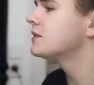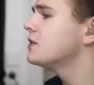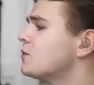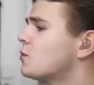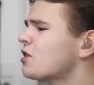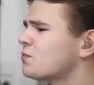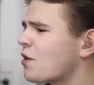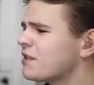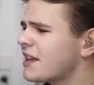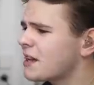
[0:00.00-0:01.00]
This, of course,
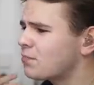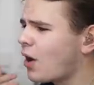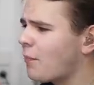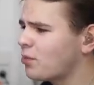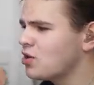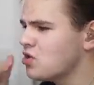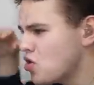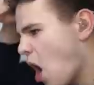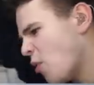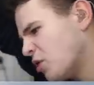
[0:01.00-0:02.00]
wasn't like a proper
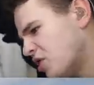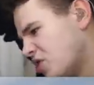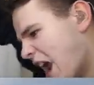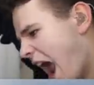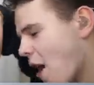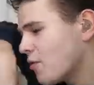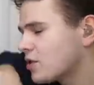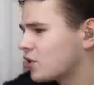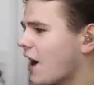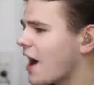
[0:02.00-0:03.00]
nose-down
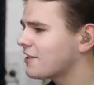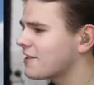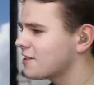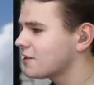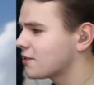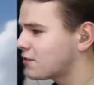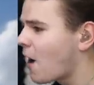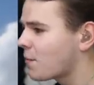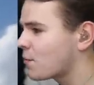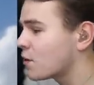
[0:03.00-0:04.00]
crash here into the
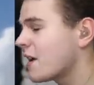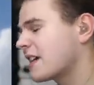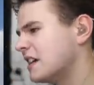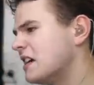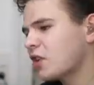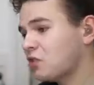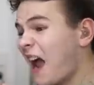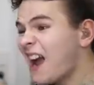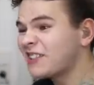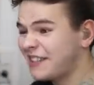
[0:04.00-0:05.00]
ground, but more of like a
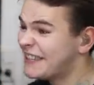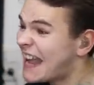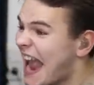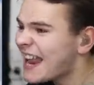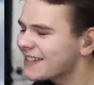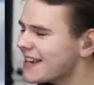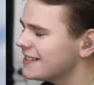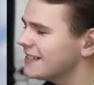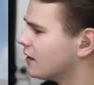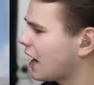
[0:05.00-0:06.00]
crash
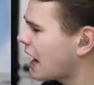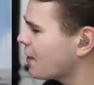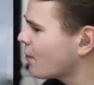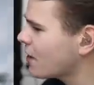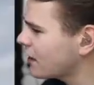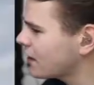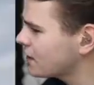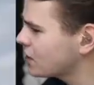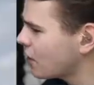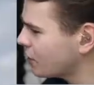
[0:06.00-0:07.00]
landing. Where the
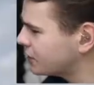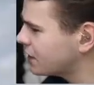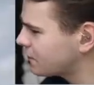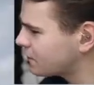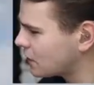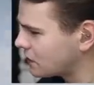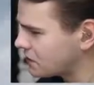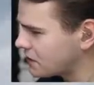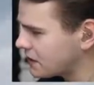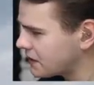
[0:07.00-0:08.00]
nose hit first.
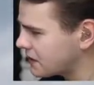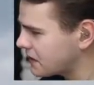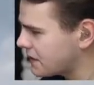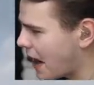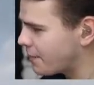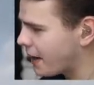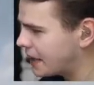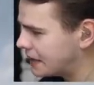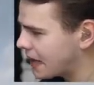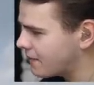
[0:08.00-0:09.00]
You can see that by
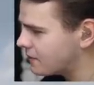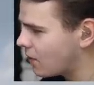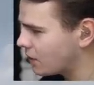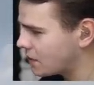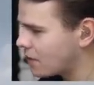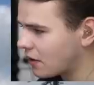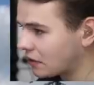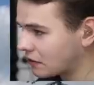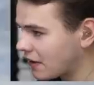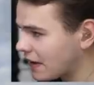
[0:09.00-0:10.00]
it having fallen
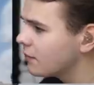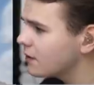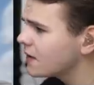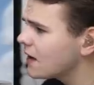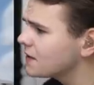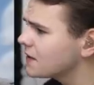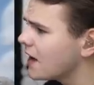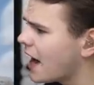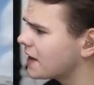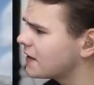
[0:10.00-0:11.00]
apart. Great. Other than
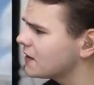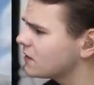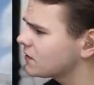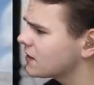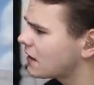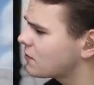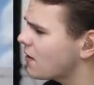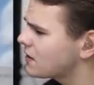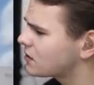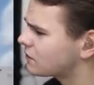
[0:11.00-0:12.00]
that, I think this looks like quite
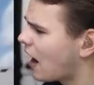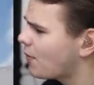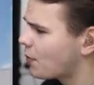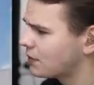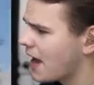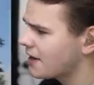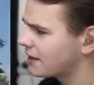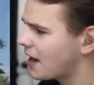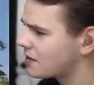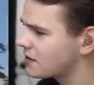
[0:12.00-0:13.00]
a survivable landing,
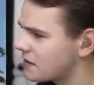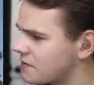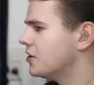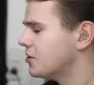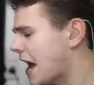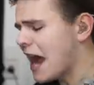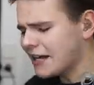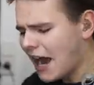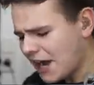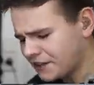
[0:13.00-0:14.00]
actually. So yeah,
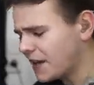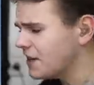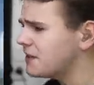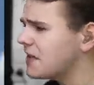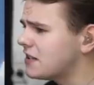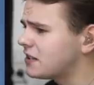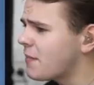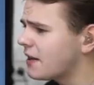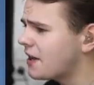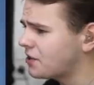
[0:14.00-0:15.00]
guys, that is the
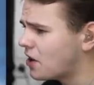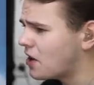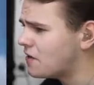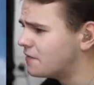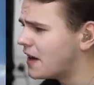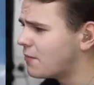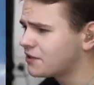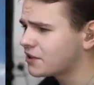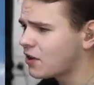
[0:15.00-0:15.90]
simulator of, what's it